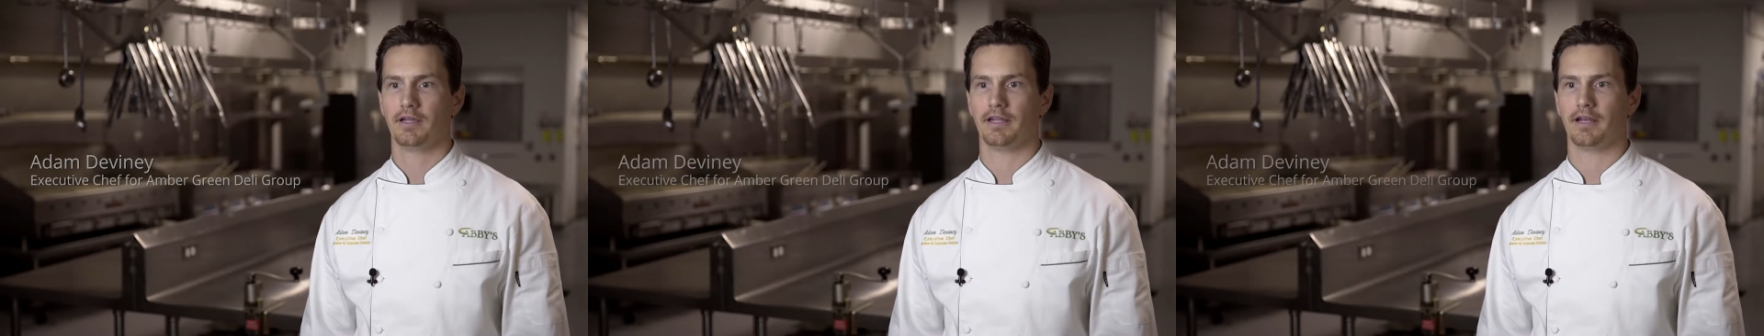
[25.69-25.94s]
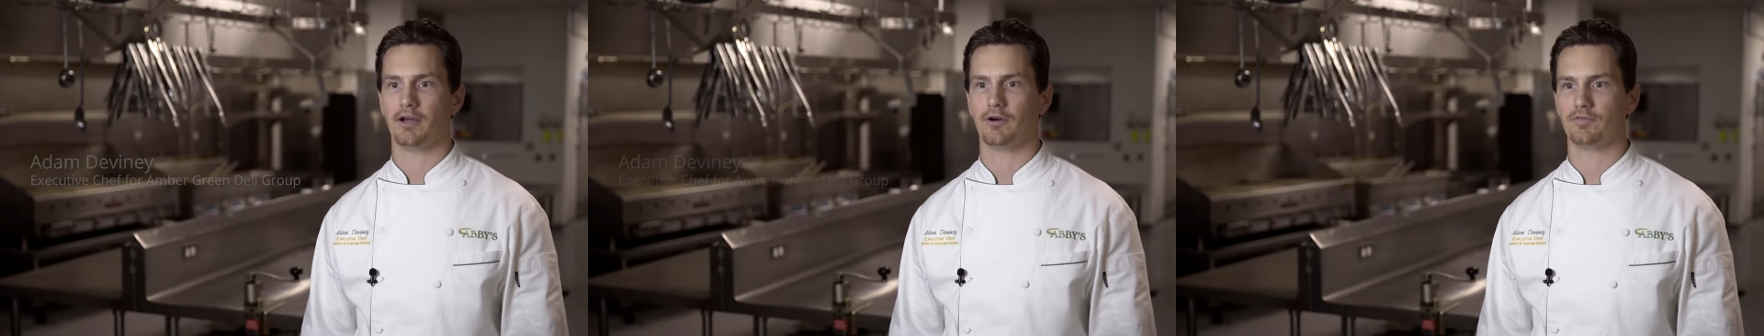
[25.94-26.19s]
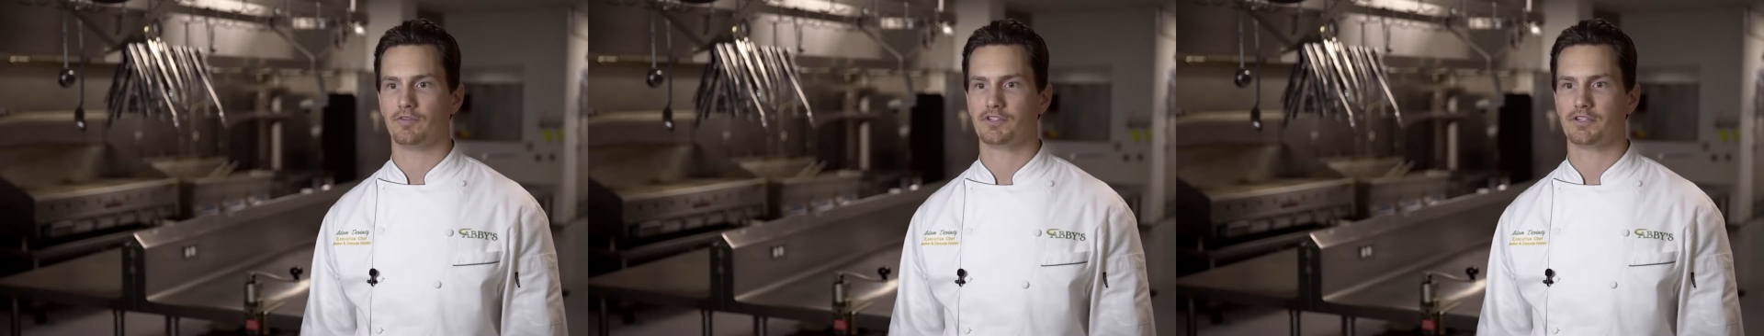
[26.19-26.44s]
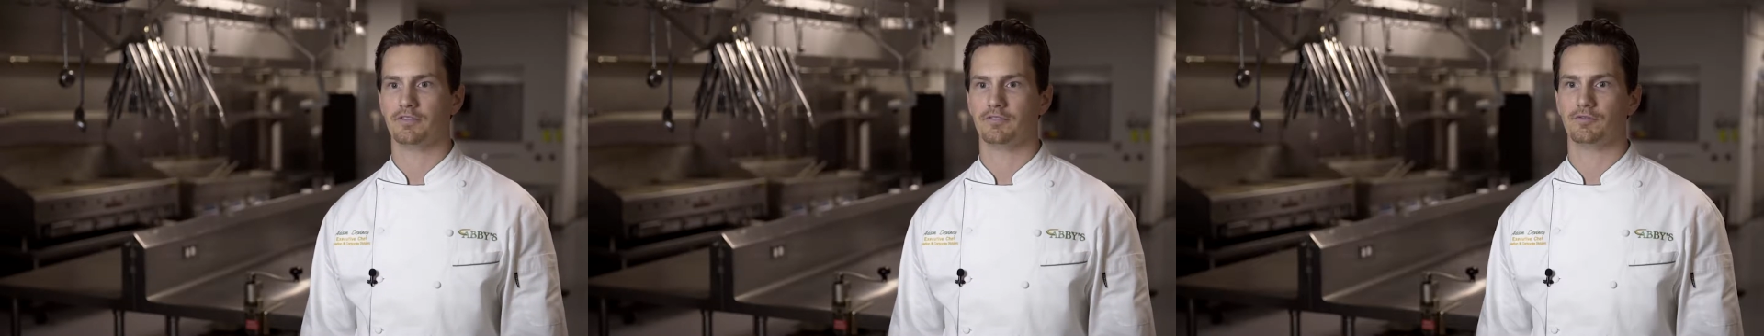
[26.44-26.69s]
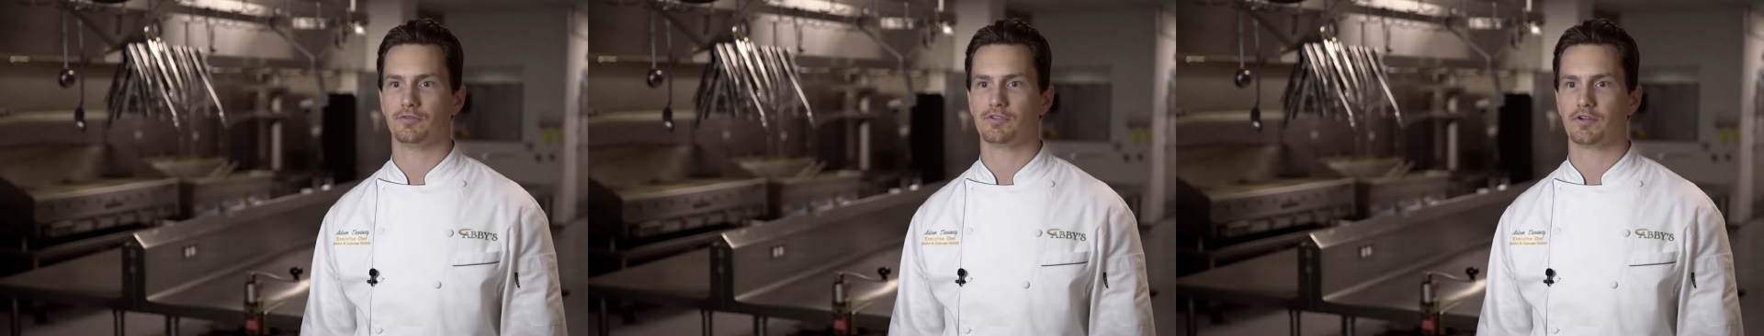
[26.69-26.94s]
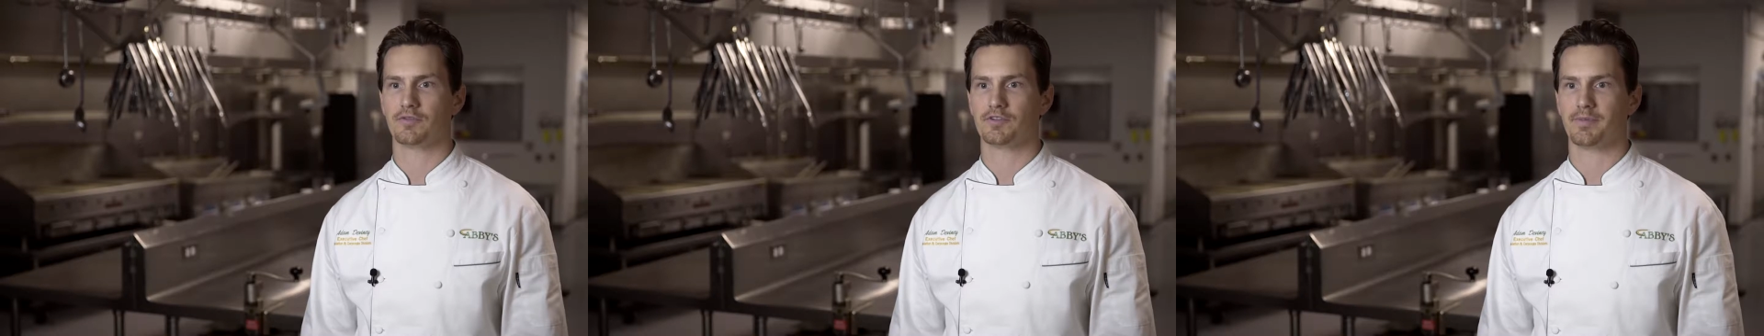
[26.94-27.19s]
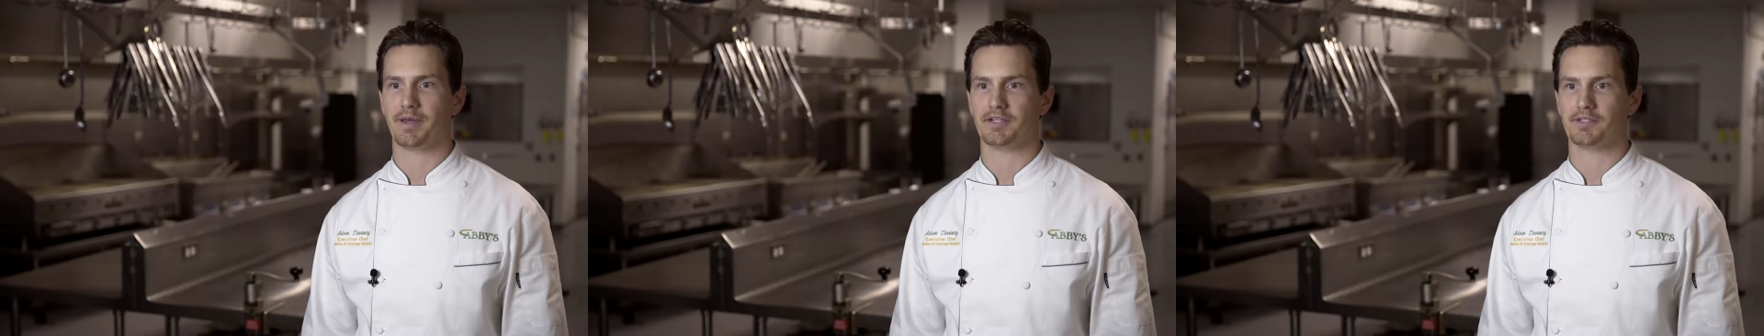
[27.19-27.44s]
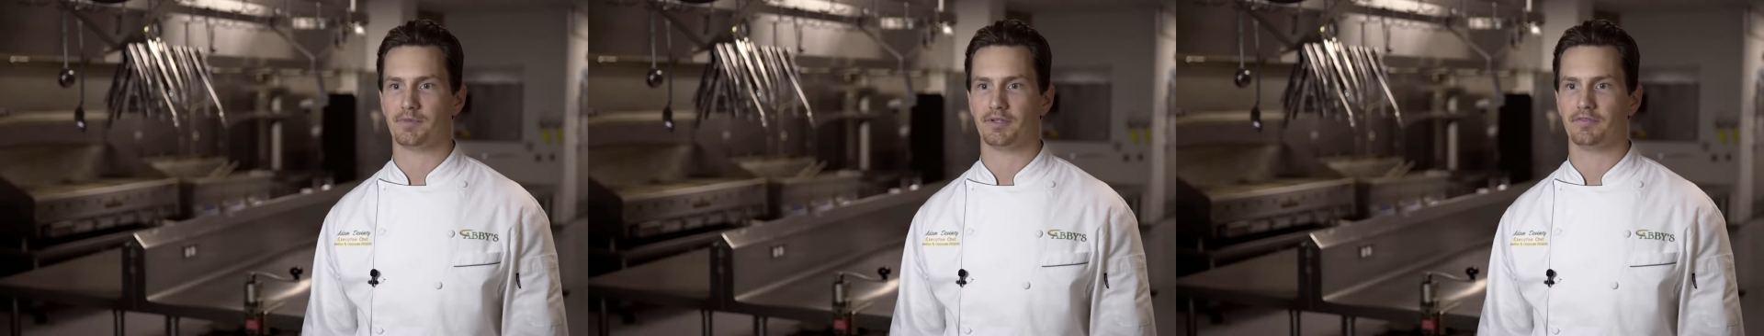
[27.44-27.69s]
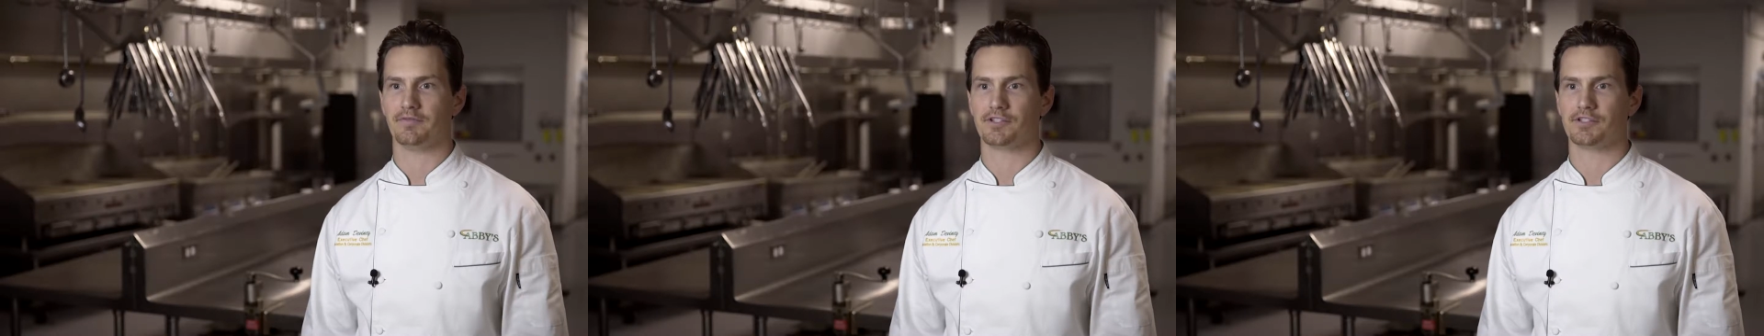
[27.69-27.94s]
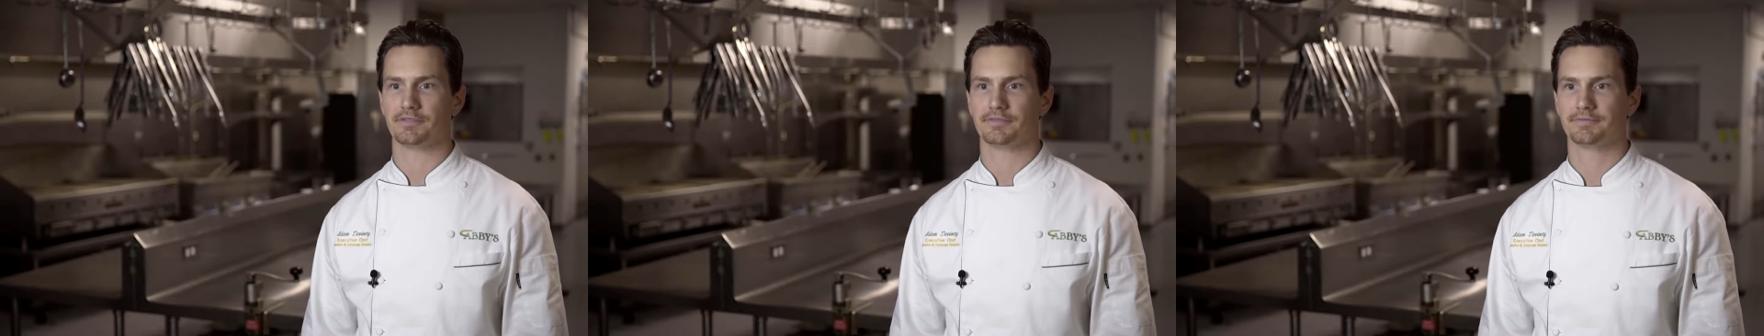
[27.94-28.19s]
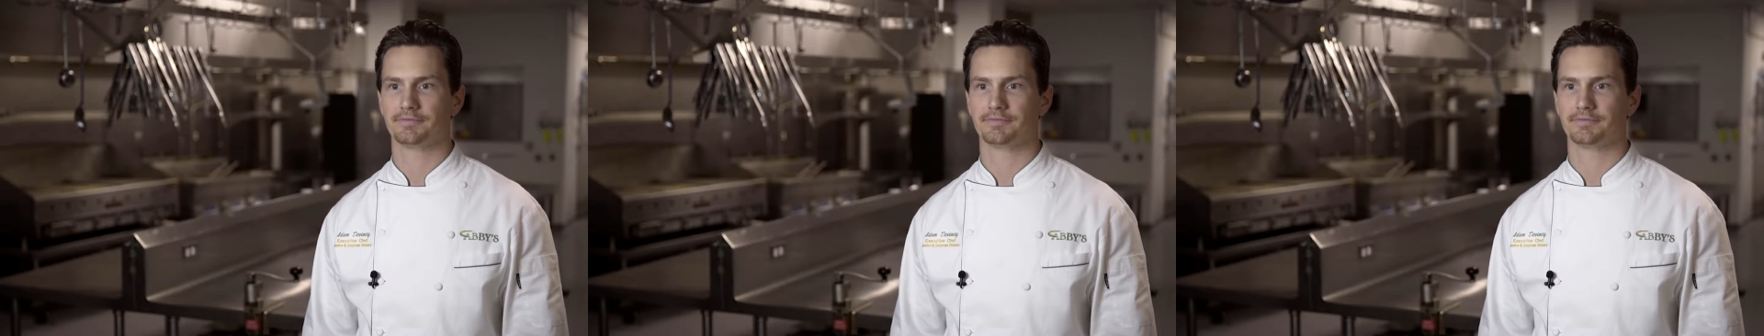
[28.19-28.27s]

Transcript: and I oversee the food service management division.